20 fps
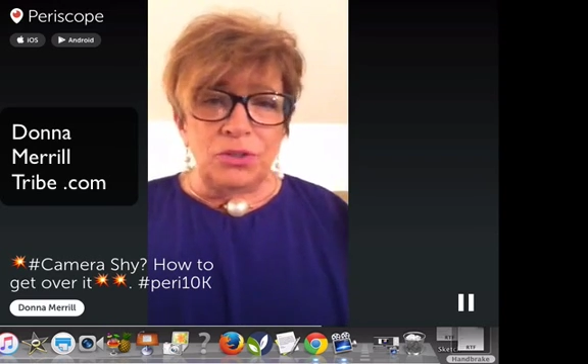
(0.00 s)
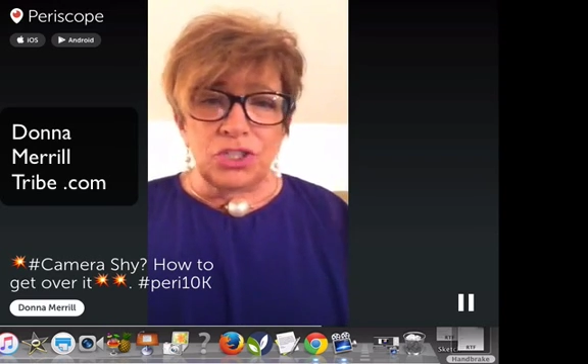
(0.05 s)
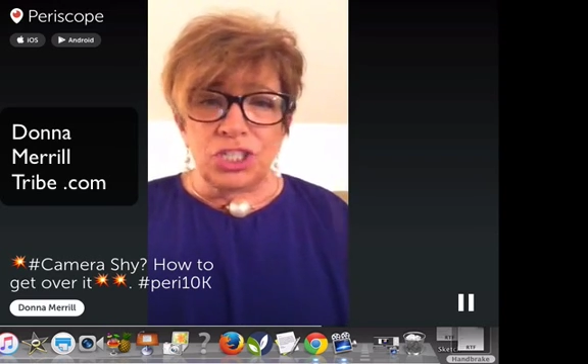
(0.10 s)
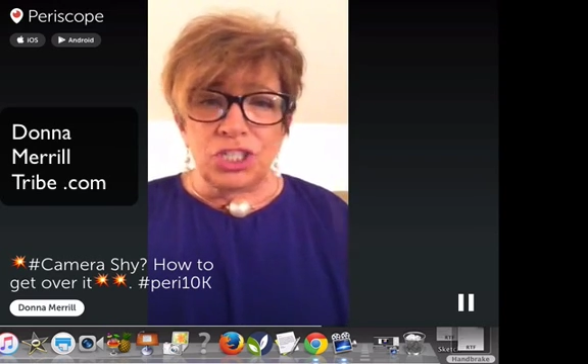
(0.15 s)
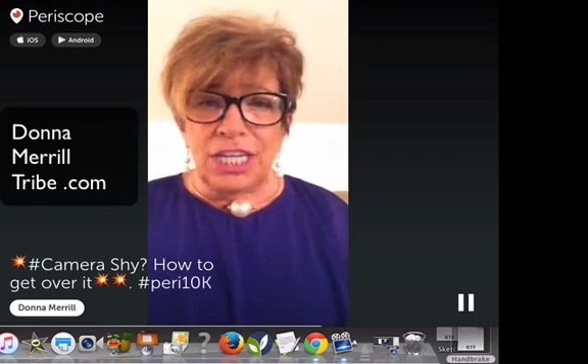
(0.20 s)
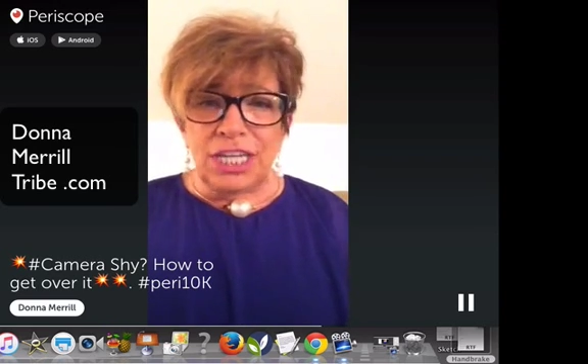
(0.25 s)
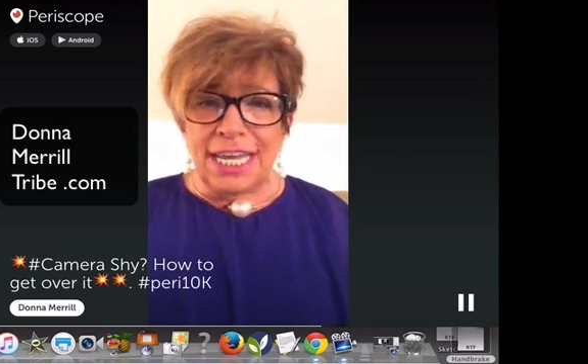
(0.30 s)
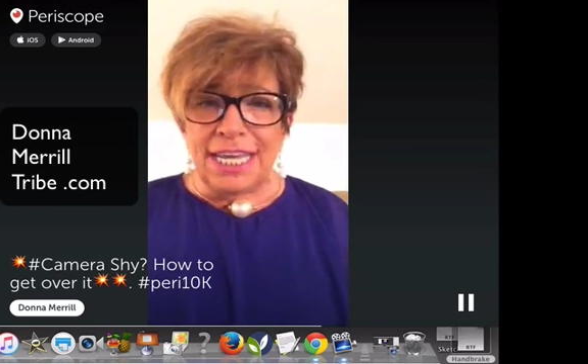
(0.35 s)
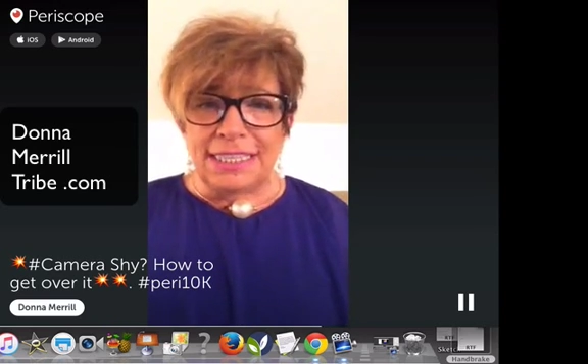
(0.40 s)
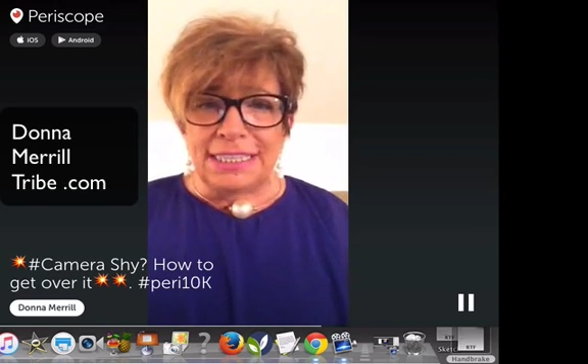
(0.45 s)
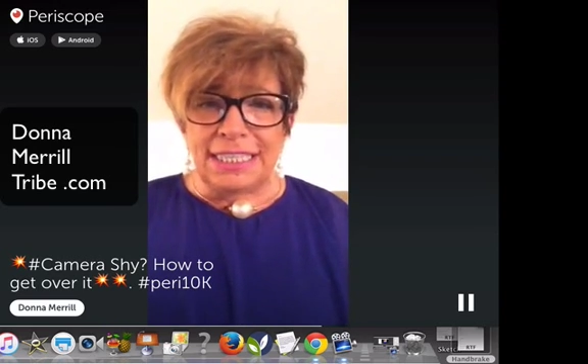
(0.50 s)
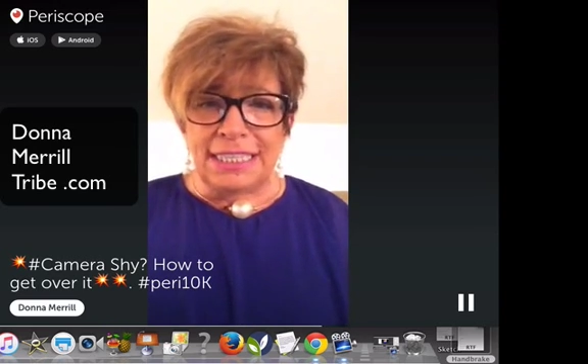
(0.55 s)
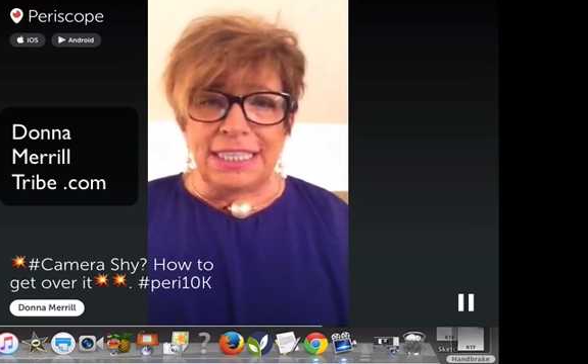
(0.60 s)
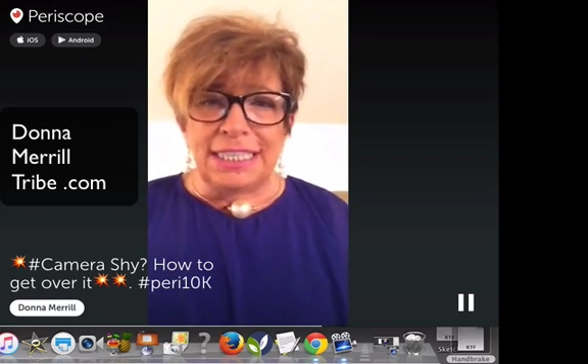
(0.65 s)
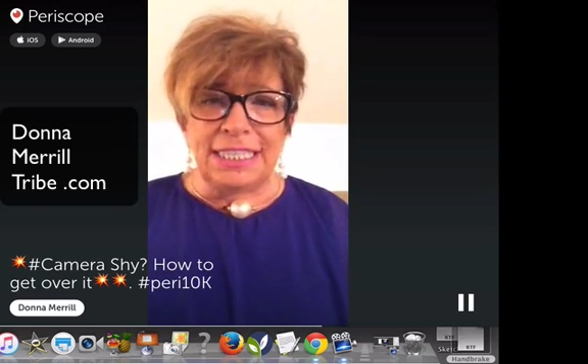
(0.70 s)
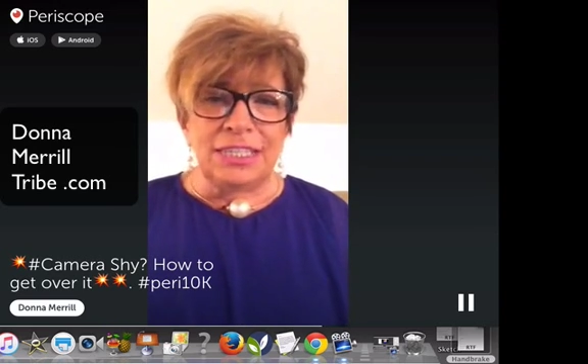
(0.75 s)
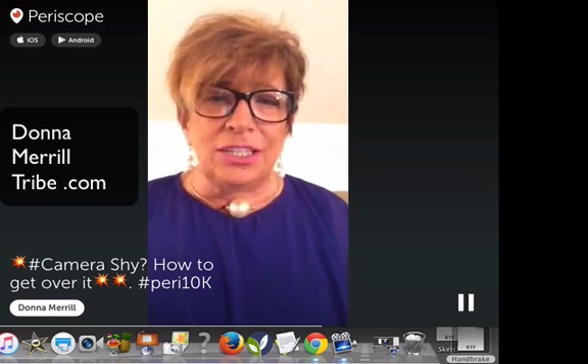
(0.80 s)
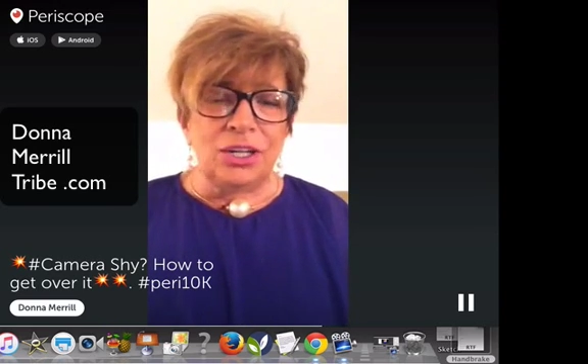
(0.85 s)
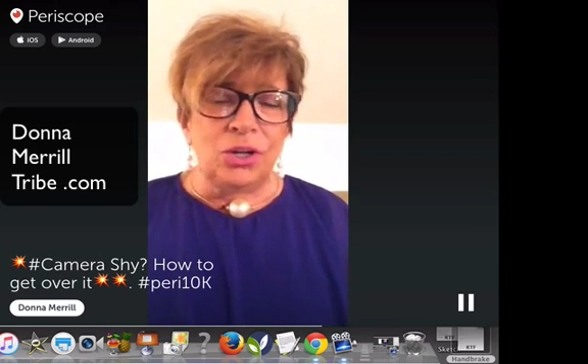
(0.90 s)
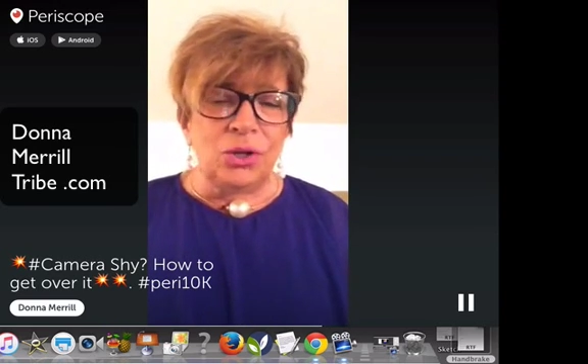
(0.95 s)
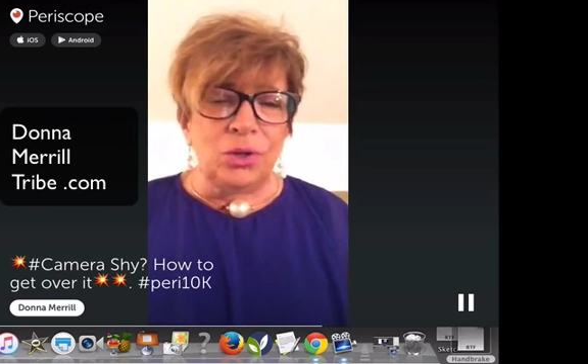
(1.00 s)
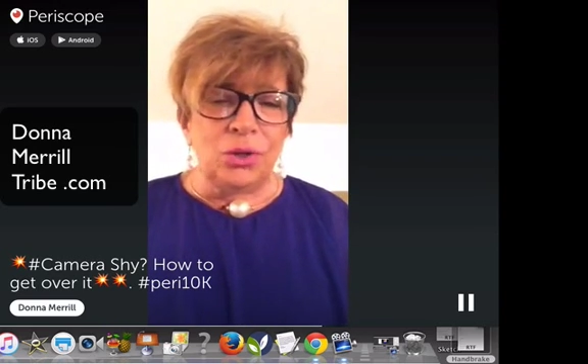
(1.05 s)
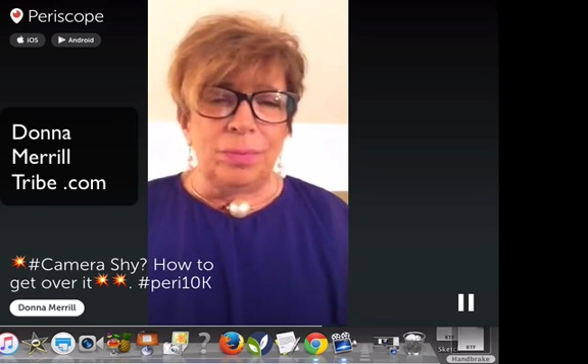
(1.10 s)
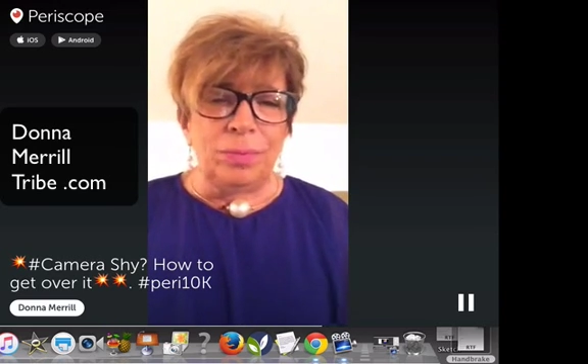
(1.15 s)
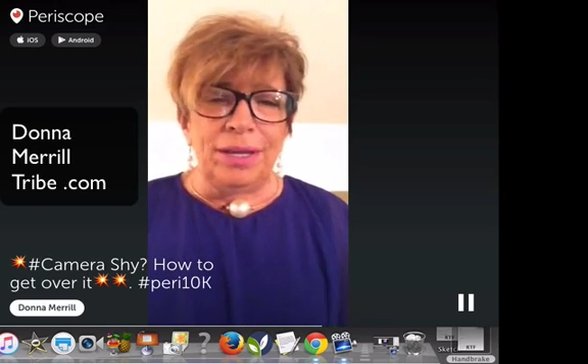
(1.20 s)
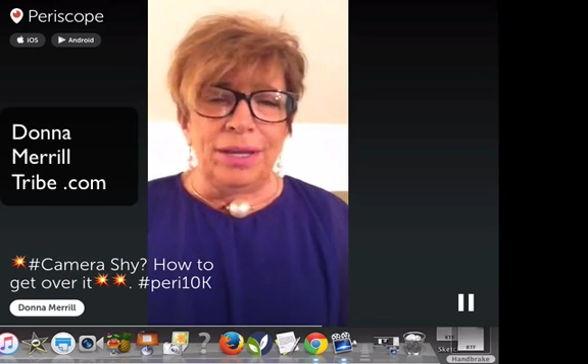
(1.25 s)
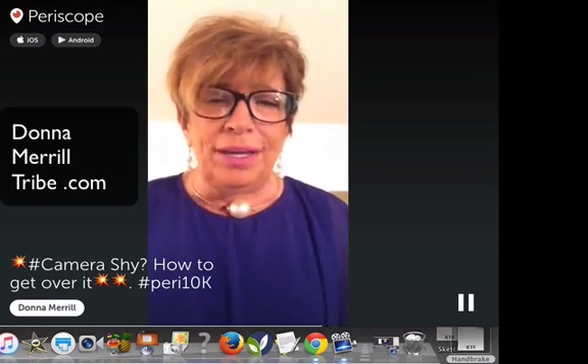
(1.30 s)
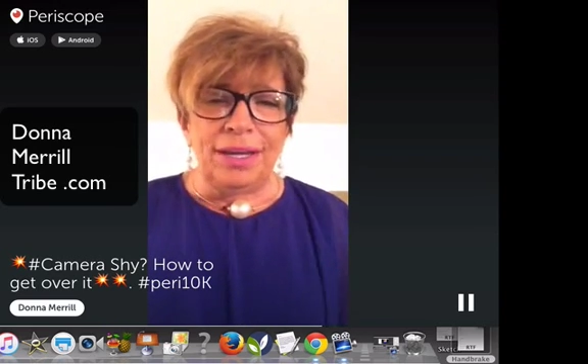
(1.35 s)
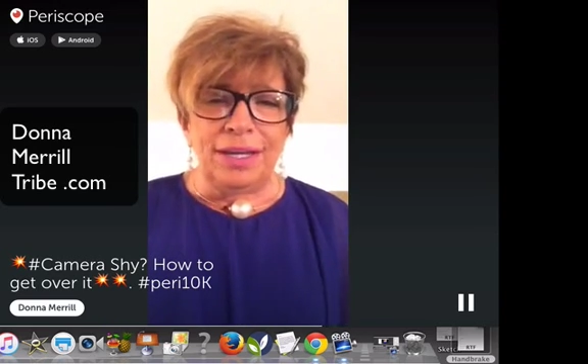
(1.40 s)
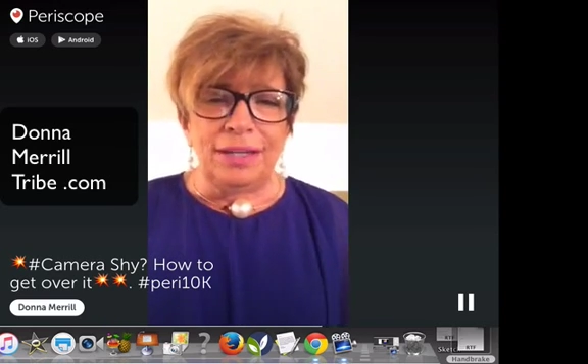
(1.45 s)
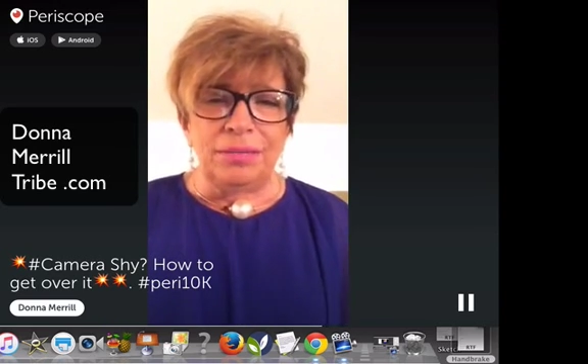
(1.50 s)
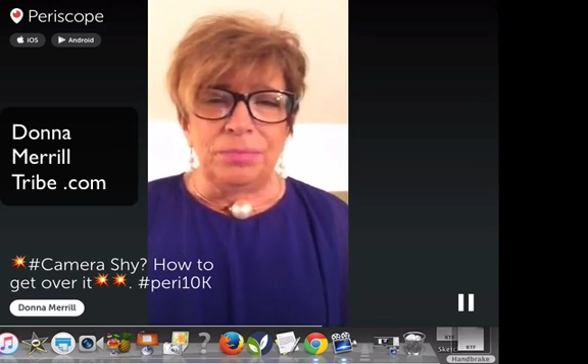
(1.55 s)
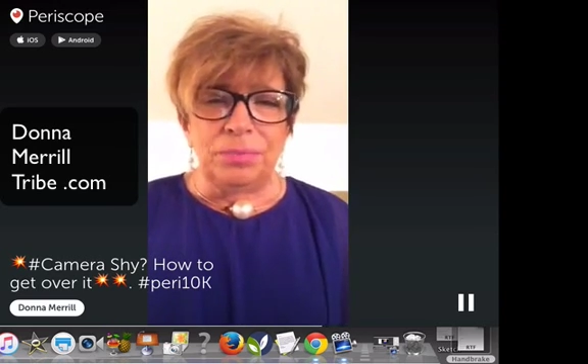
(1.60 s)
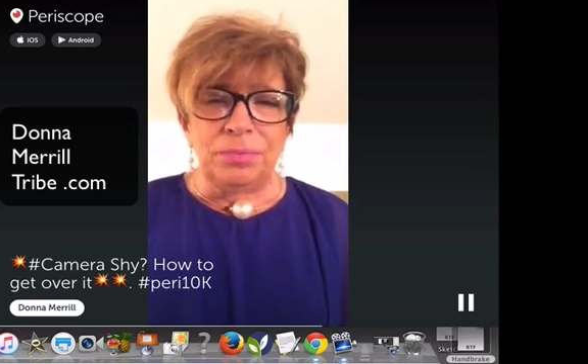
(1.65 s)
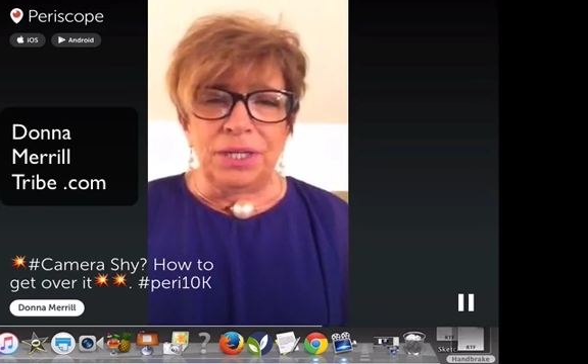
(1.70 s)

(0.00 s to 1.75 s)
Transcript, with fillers: snazzy and the whole bit.